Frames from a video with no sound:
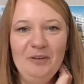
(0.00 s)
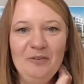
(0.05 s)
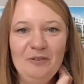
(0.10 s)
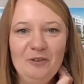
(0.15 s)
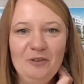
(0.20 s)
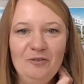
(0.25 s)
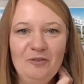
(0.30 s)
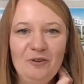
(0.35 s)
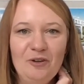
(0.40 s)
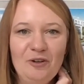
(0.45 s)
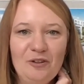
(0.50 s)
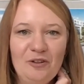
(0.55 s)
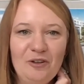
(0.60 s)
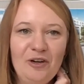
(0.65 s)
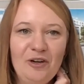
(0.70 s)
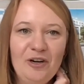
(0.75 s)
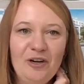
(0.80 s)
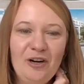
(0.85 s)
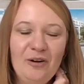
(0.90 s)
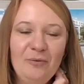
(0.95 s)
even
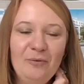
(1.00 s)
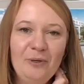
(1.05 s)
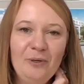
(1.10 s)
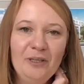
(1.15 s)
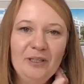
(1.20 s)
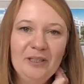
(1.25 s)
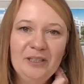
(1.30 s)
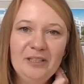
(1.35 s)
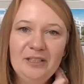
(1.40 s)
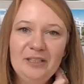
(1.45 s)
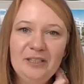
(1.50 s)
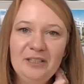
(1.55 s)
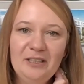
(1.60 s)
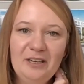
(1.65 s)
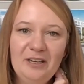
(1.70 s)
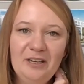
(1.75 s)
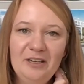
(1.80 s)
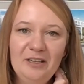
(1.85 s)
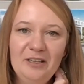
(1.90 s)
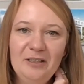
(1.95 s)
further with